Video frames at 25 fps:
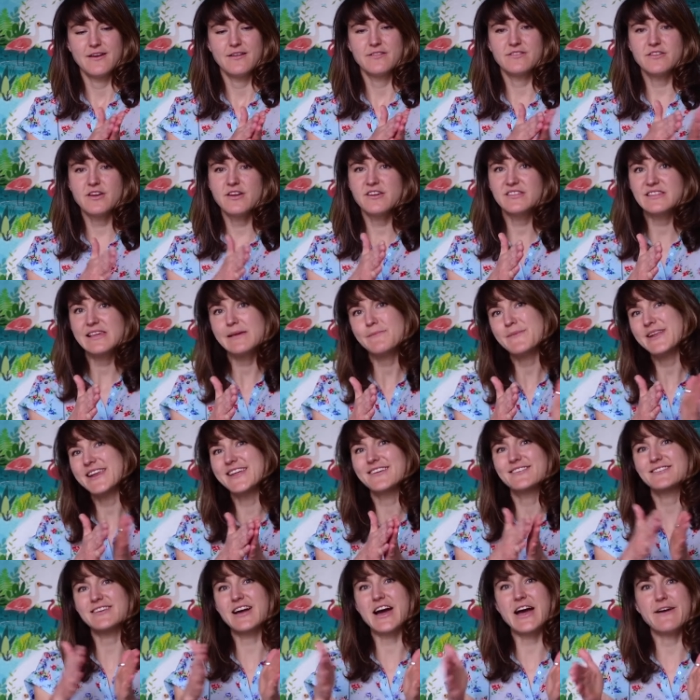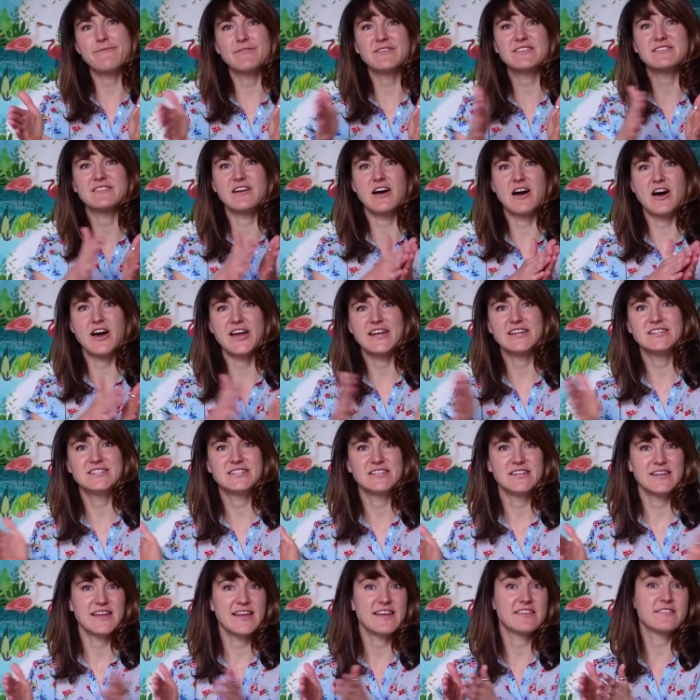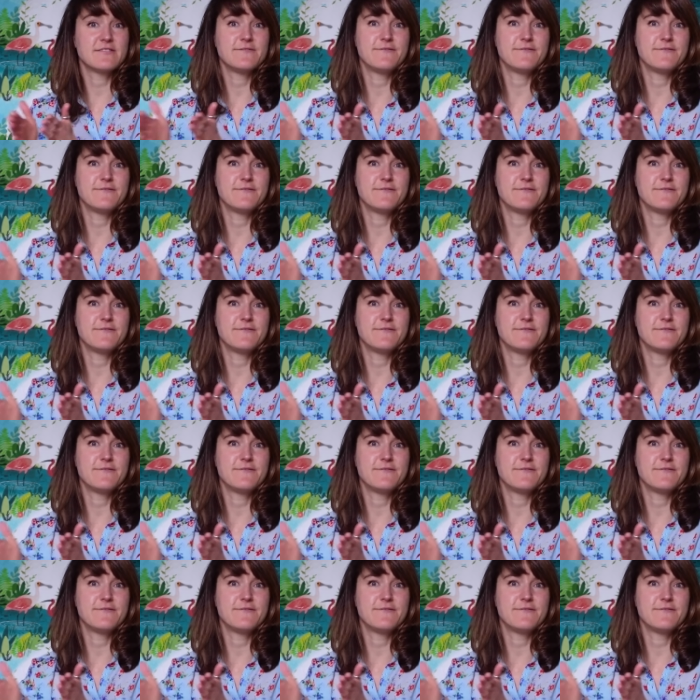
30 minutes either side is